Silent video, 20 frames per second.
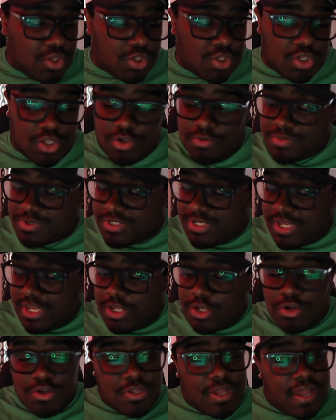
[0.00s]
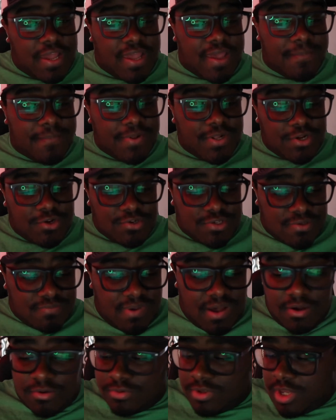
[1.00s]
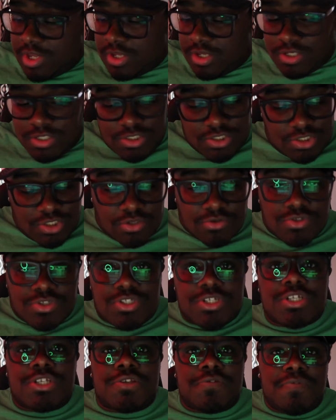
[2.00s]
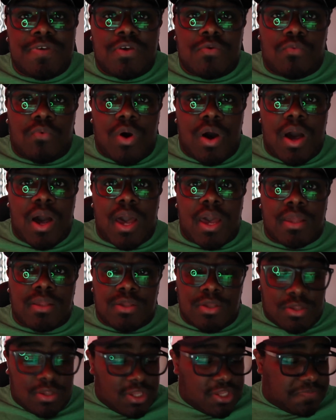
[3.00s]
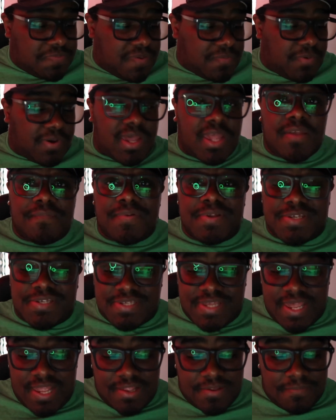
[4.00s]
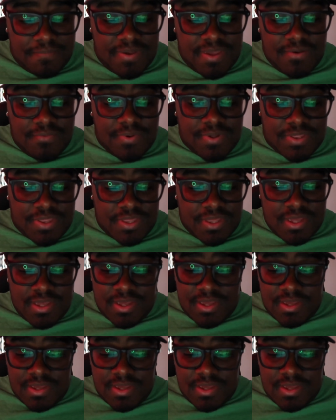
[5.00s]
You know what I'm saying? Your diameter is about, you know, 6 feet wide. These people can't even stand to be with,